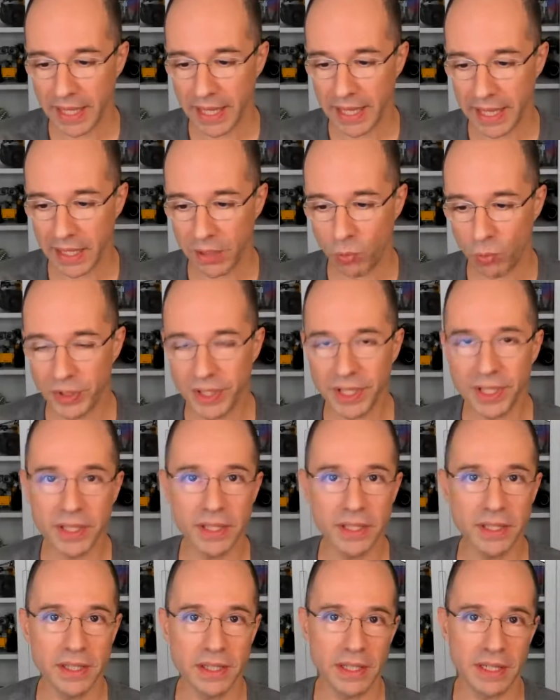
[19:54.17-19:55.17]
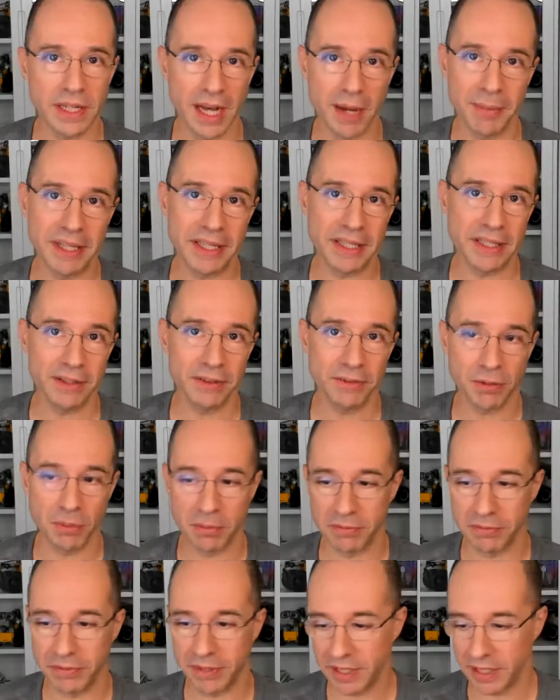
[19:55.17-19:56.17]
And we, coming
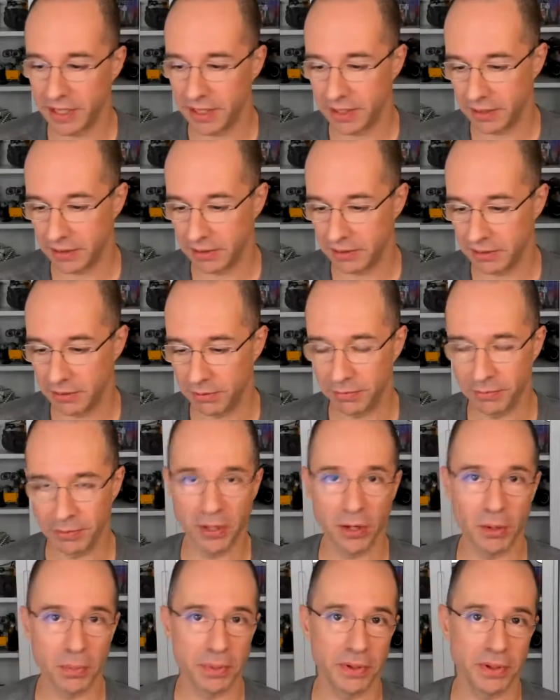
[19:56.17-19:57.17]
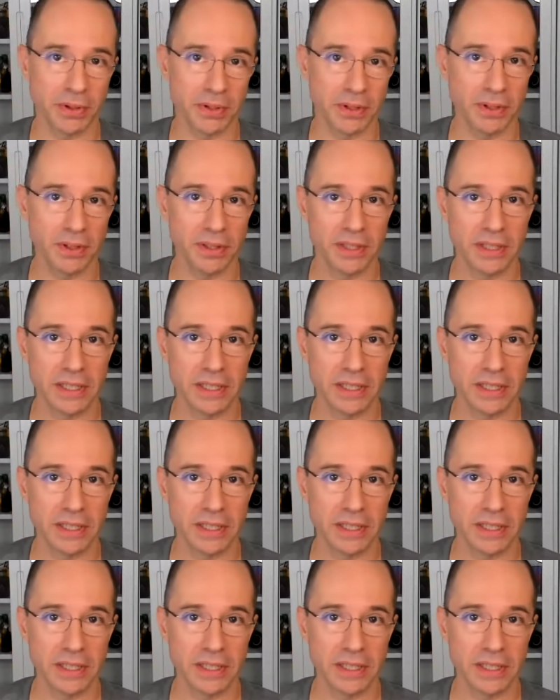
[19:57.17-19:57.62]
from a very developer,